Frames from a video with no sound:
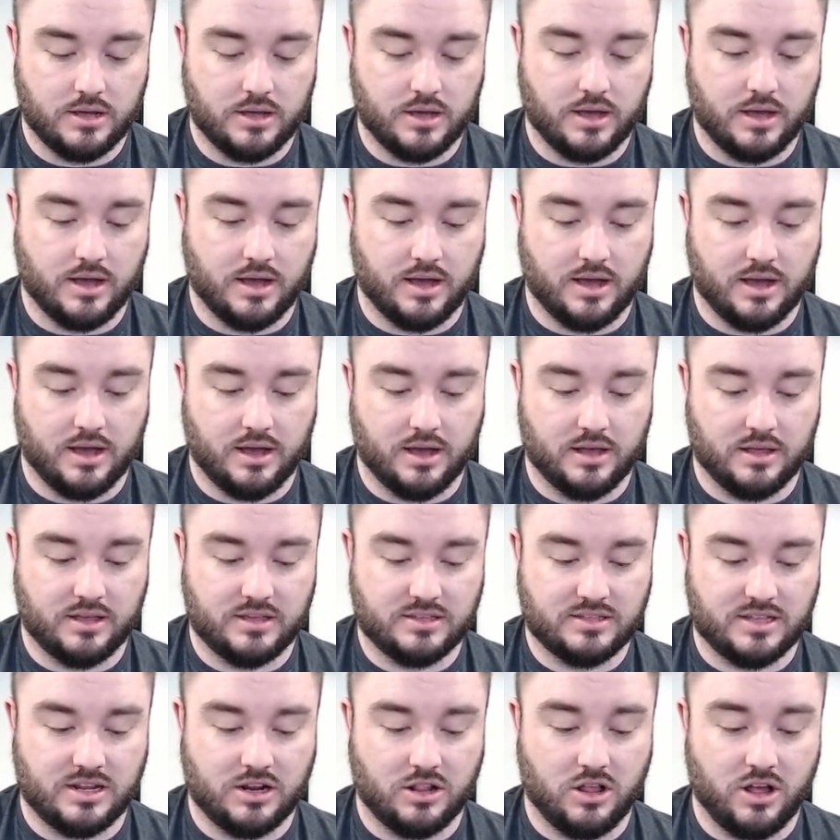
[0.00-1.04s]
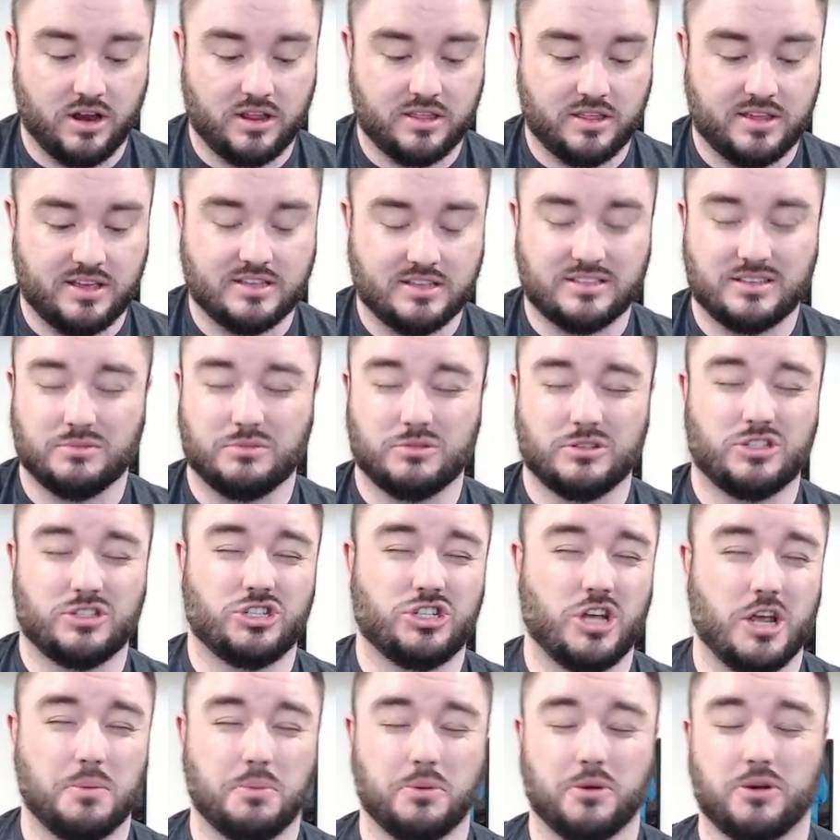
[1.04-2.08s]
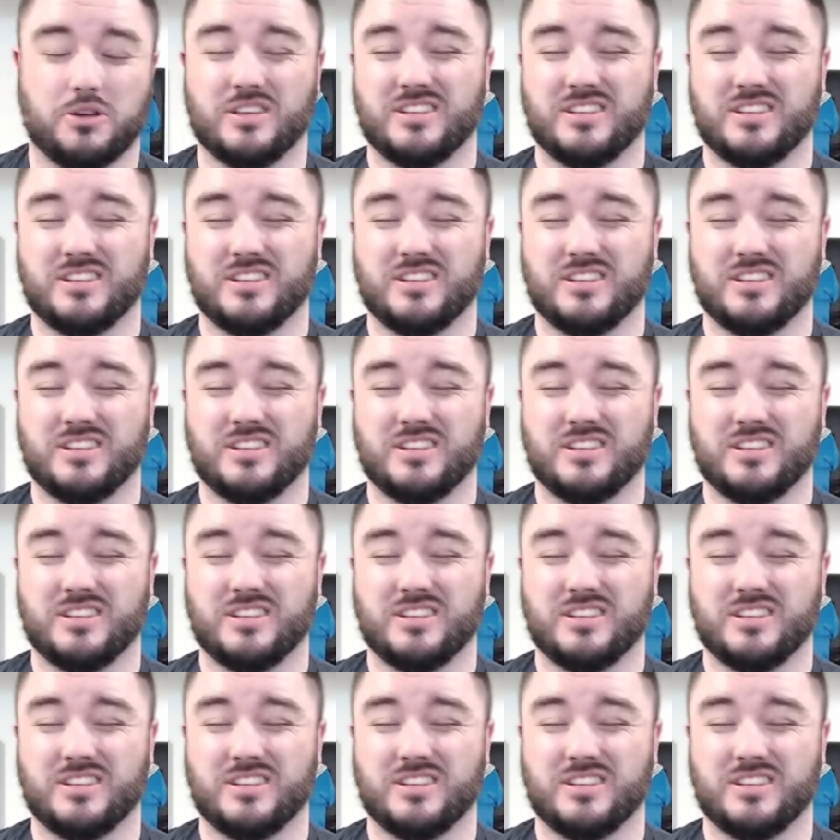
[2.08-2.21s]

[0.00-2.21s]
Uh, like I said, a lot of these, it was cheaper.